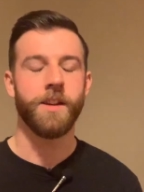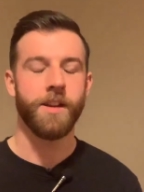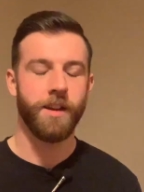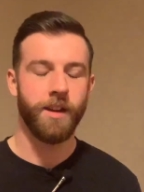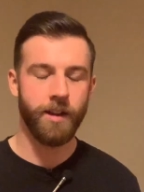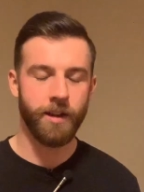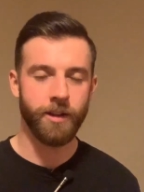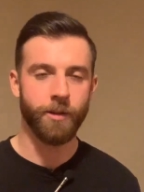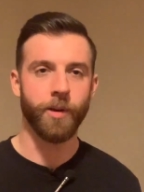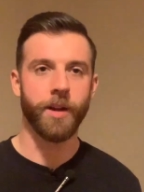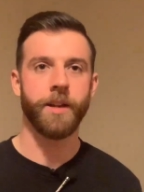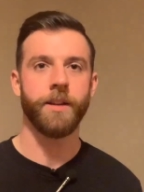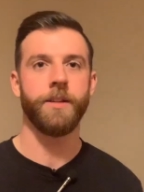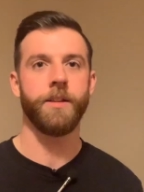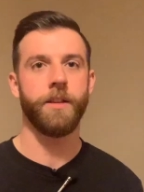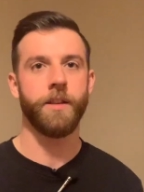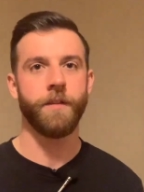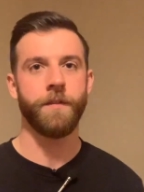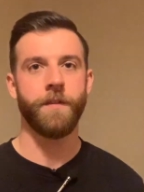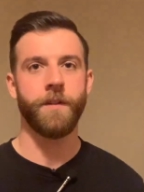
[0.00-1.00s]
Anyway,
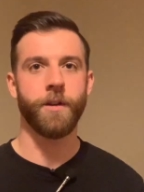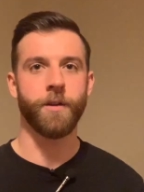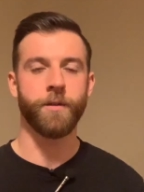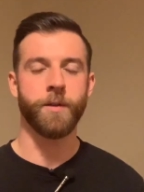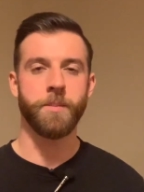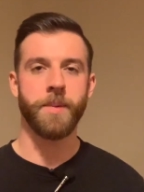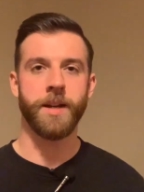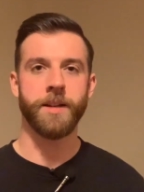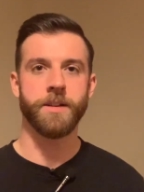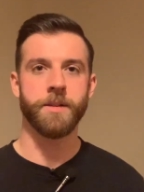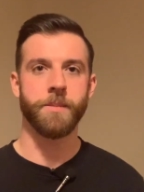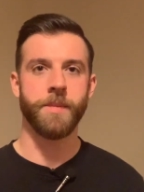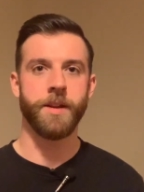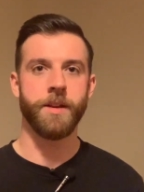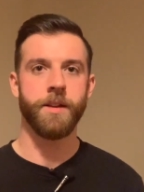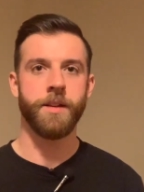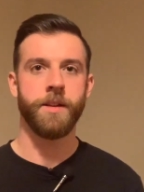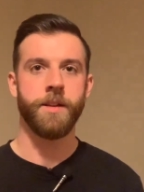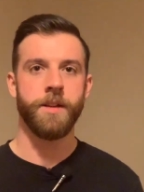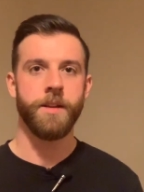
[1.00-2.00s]
the fear of abandonment.
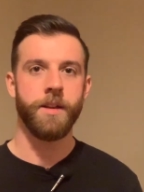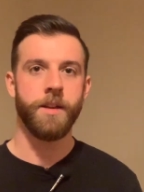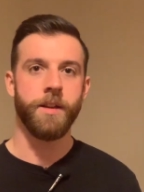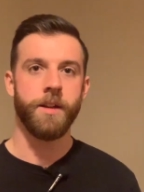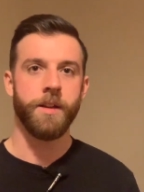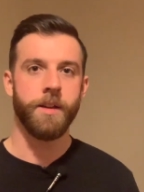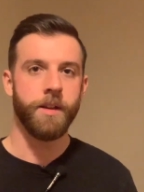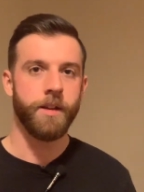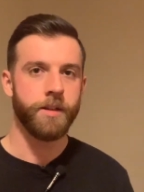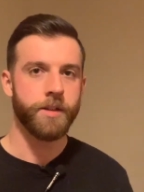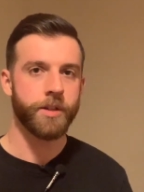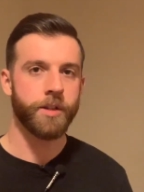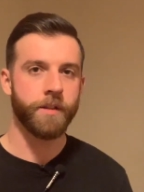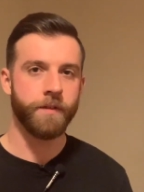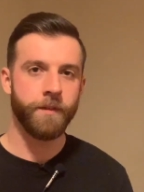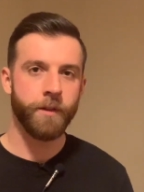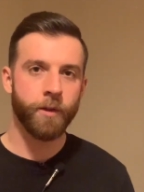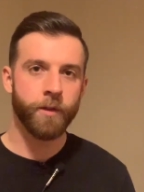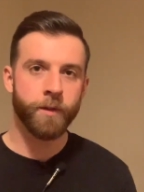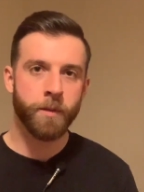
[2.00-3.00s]
So the
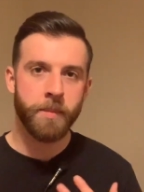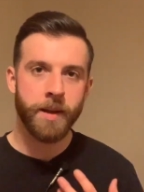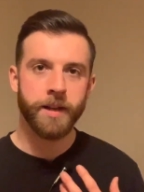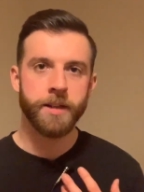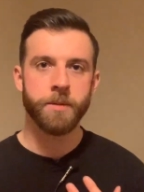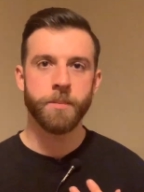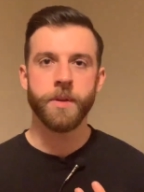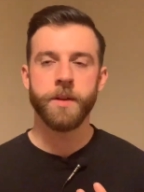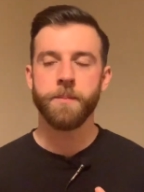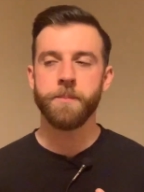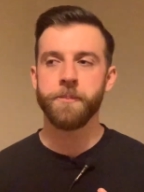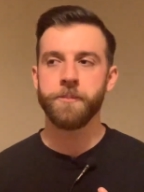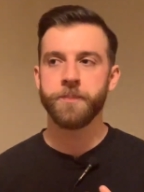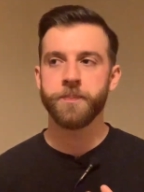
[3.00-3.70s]
fear of abandonment